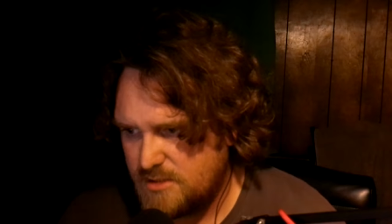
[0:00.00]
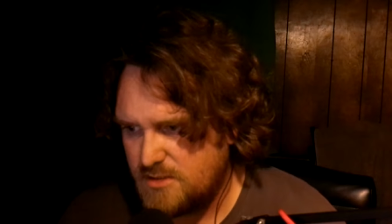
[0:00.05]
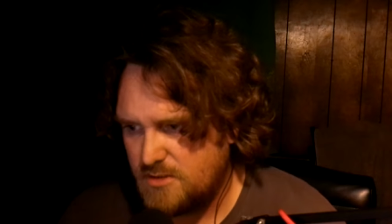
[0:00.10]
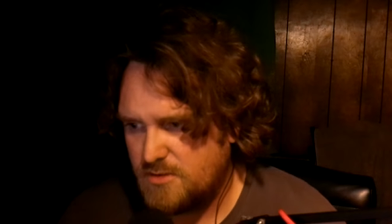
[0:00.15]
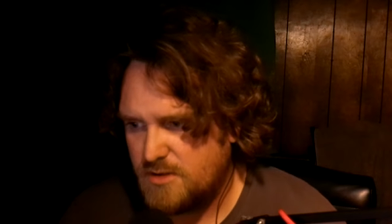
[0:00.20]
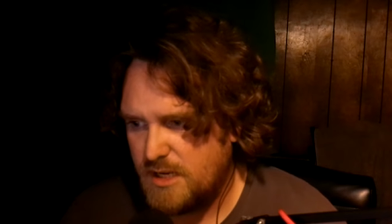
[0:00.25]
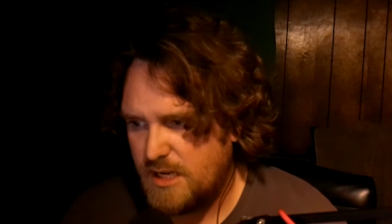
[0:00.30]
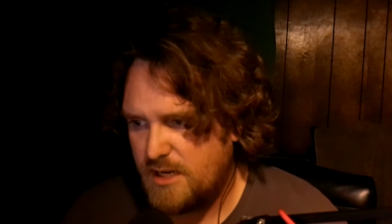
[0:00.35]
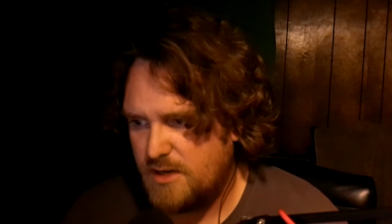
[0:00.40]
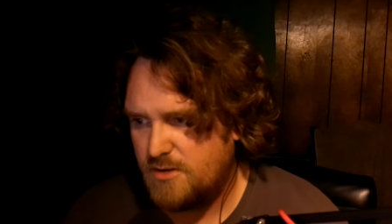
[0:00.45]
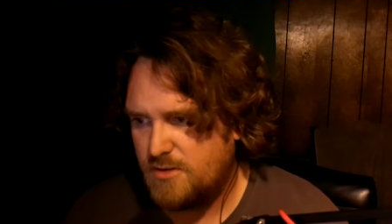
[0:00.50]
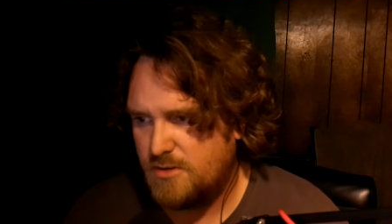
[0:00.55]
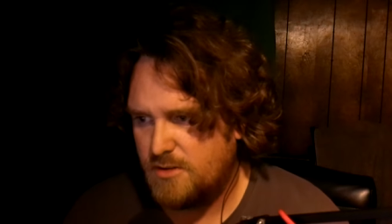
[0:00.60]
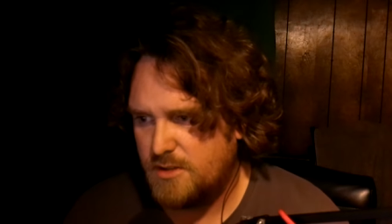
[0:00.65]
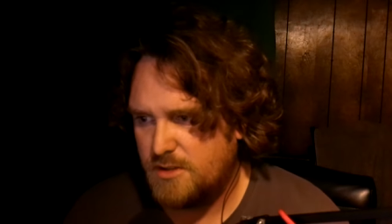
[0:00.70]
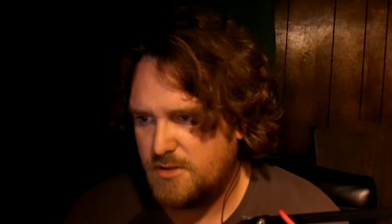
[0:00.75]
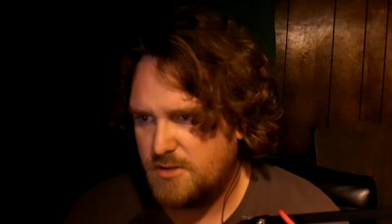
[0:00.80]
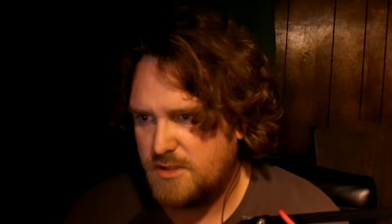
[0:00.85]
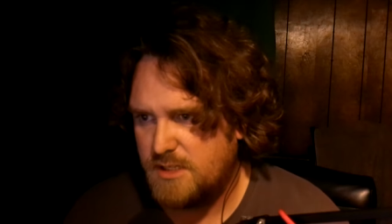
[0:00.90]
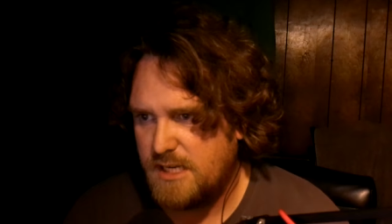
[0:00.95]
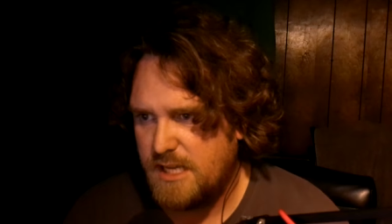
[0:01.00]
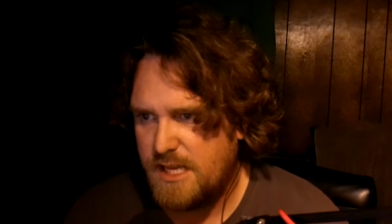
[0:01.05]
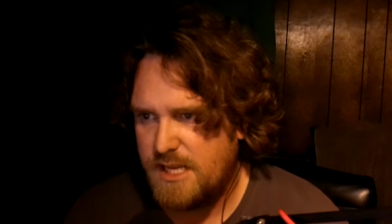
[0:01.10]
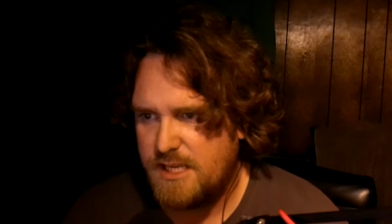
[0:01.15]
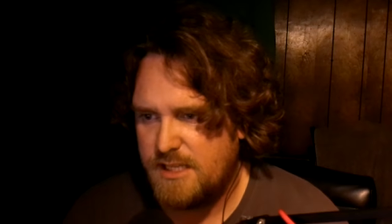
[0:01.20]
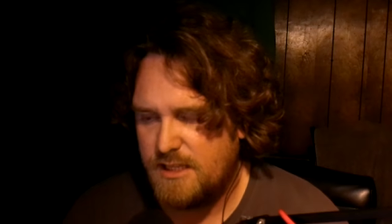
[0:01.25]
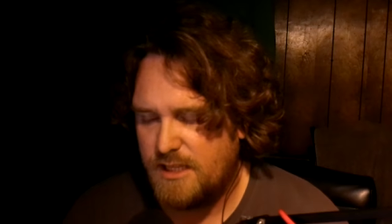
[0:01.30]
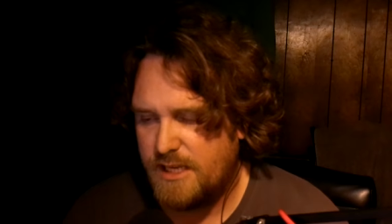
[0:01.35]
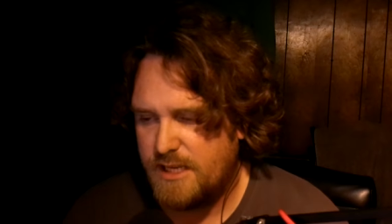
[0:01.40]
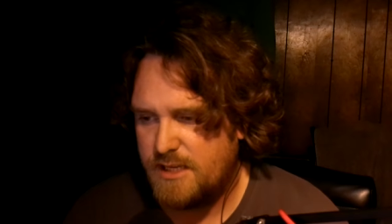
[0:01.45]
It's okay. Earlier
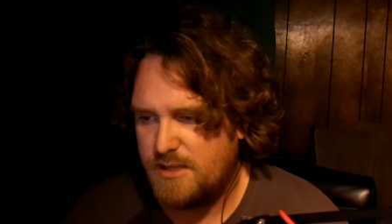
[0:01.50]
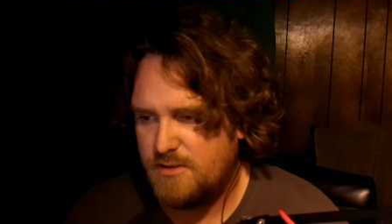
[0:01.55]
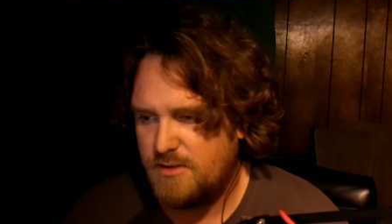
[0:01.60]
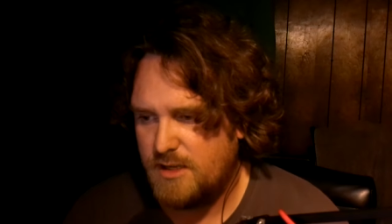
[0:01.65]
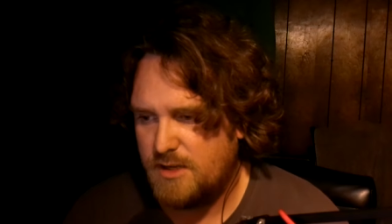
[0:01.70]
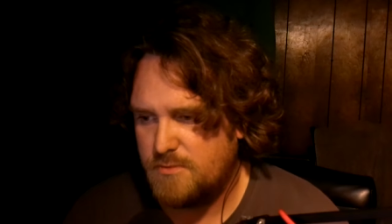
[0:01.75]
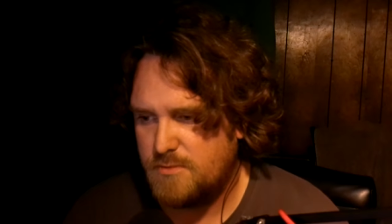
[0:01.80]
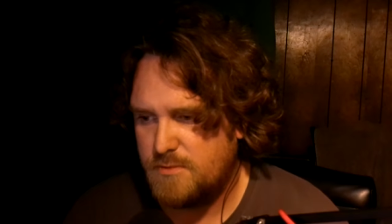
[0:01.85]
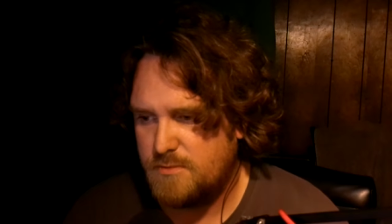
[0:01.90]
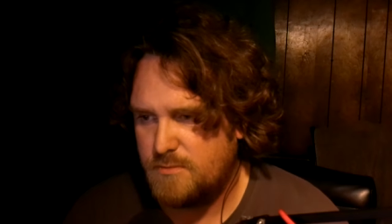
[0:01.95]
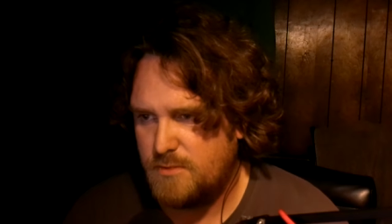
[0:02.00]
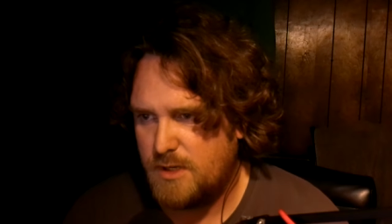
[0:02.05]
today, like, I,